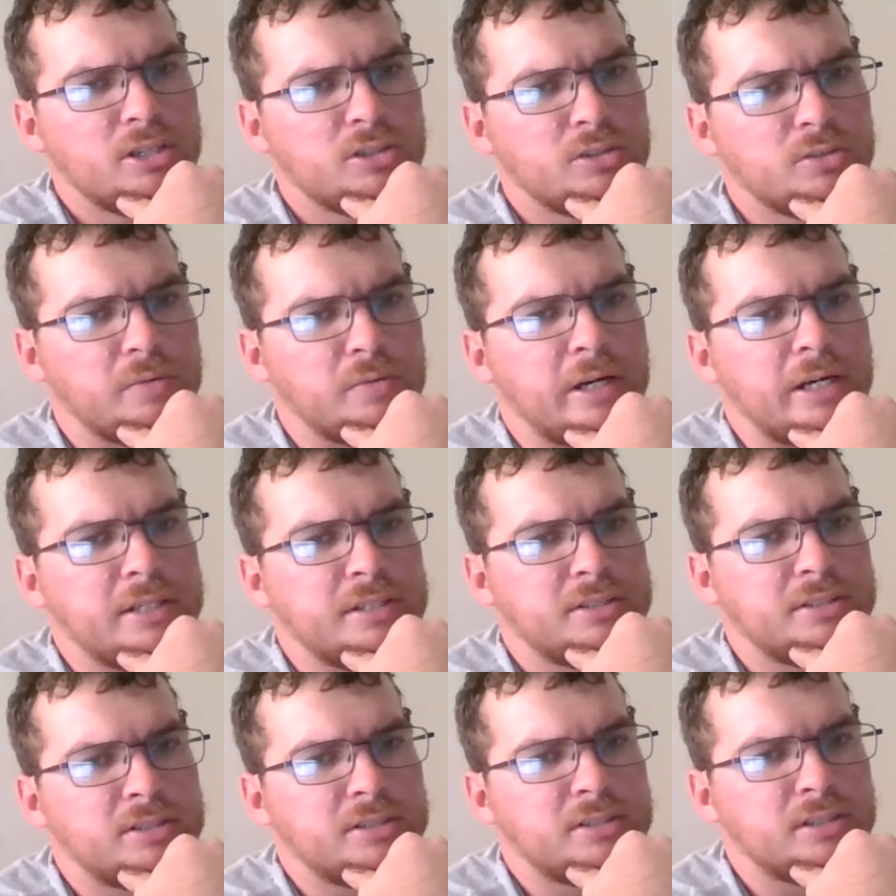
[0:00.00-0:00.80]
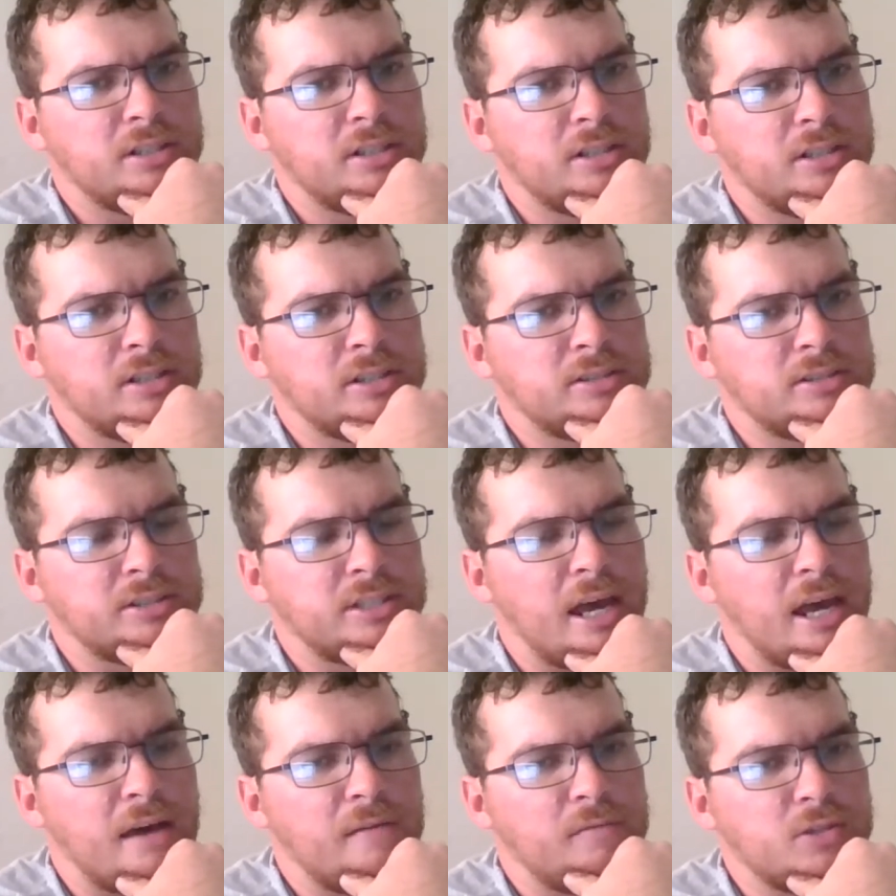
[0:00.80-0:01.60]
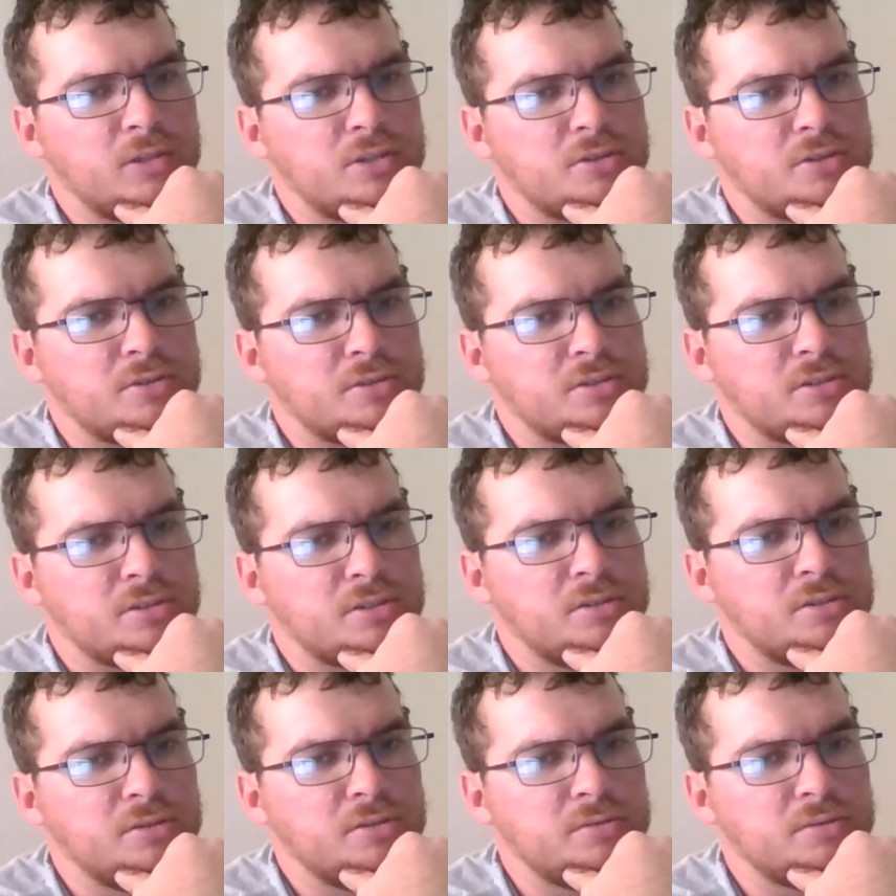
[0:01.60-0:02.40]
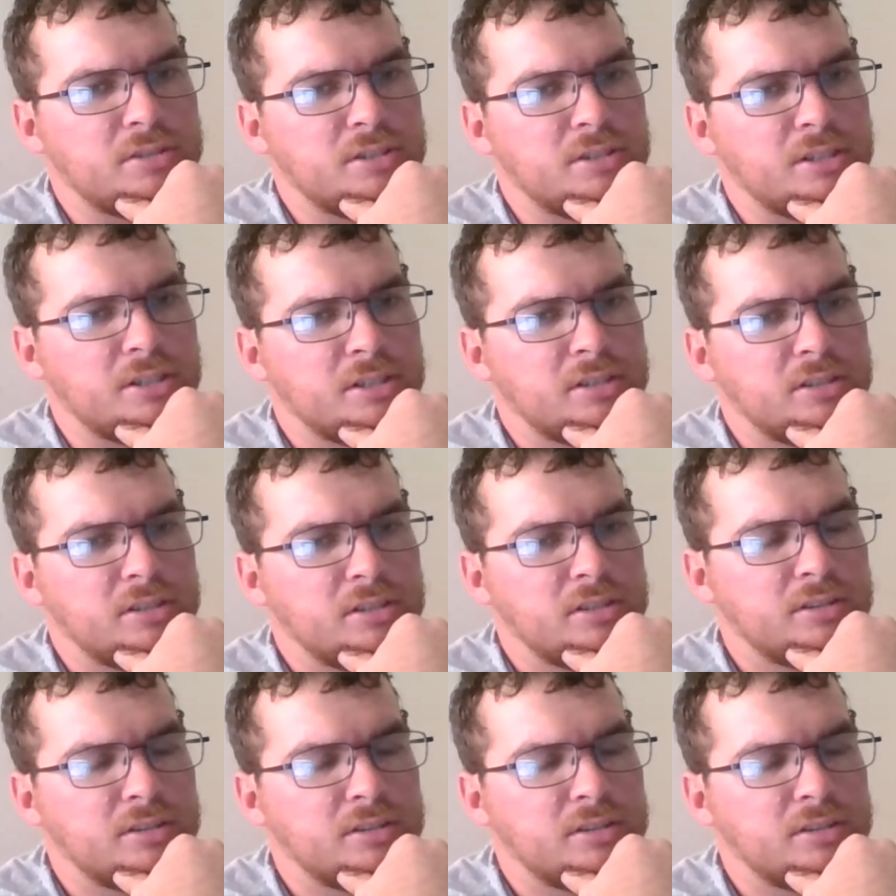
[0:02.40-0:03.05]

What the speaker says: Thrice Scavengers Acoustic.